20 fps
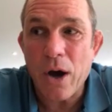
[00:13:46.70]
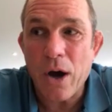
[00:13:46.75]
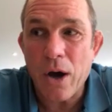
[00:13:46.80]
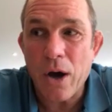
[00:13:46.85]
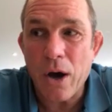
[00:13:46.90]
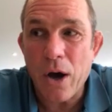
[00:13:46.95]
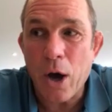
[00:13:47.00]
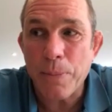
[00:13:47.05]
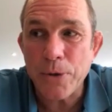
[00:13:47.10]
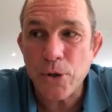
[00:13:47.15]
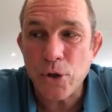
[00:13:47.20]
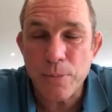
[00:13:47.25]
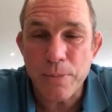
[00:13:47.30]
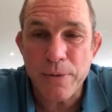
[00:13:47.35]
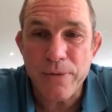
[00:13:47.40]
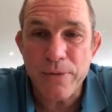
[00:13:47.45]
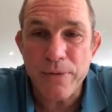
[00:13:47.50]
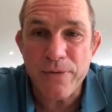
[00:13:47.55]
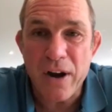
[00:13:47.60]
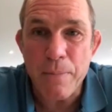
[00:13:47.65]
Hoppers should
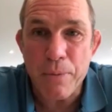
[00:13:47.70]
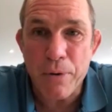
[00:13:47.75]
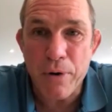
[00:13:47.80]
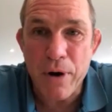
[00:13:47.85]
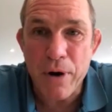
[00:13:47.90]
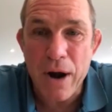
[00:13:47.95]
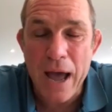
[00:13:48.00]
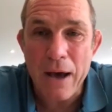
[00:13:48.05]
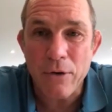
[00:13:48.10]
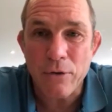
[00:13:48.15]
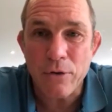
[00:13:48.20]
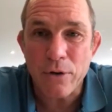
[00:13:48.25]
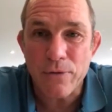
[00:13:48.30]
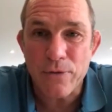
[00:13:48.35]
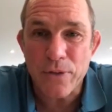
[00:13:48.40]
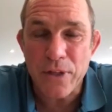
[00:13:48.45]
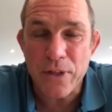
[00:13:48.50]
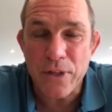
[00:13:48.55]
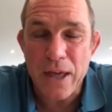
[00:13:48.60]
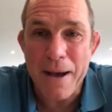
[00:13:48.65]
be very proud of
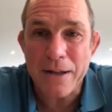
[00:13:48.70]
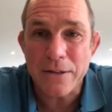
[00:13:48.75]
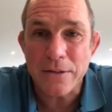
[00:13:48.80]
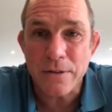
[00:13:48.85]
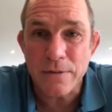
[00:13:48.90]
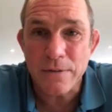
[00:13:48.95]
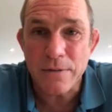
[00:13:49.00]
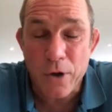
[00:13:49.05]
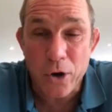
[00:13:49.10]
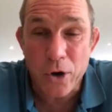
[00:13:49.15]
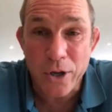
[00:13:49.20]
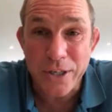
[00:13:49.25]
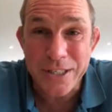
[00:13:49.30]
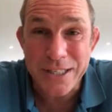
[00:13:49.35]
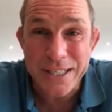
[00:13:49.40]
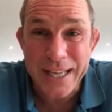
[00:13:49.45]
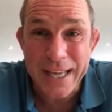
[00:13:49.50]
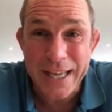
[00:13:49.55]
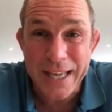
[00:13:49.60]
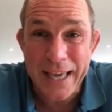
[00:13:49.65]
the amount of
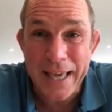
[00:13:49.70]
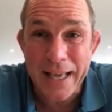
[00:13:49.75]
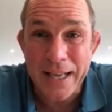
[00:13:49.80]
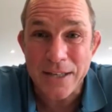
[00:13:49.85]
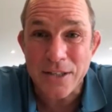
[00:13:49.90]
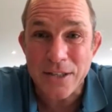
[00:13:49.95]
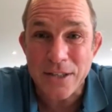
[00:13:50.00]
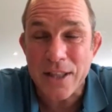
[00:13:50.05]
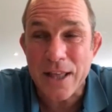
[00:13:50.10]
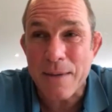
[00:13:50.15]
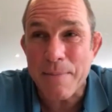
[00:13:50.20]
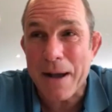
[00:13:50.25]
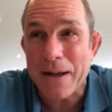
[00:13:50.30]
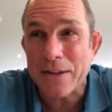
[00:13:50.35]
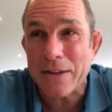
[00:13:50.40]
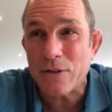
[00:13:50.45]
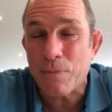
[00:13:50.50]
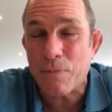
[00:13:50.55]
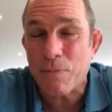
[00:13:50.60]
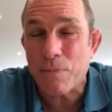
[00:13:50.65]
volunteers, the
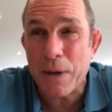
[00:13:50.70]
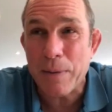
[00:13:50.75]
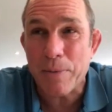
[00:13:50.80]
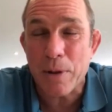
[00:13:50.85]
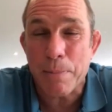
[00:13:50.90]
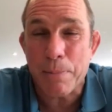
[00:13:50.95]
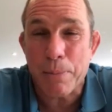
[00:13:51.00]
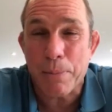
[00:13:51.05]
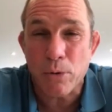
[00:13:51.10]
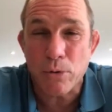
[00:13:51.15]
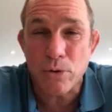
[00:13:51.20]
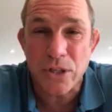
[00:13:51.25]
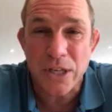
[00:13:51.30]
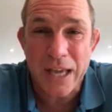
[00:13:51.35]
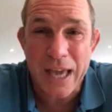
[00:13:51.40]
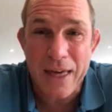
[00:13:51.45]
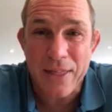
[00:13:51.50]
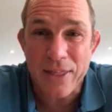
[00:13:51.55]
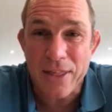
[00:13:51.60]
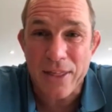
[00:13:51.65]
amount of people that put
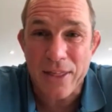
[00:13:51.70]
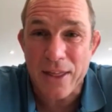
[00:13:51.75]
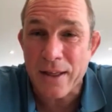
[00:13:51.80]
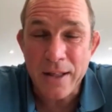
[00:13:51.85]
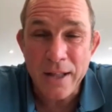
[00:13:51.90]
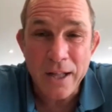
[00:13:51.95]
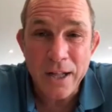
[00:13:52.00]
together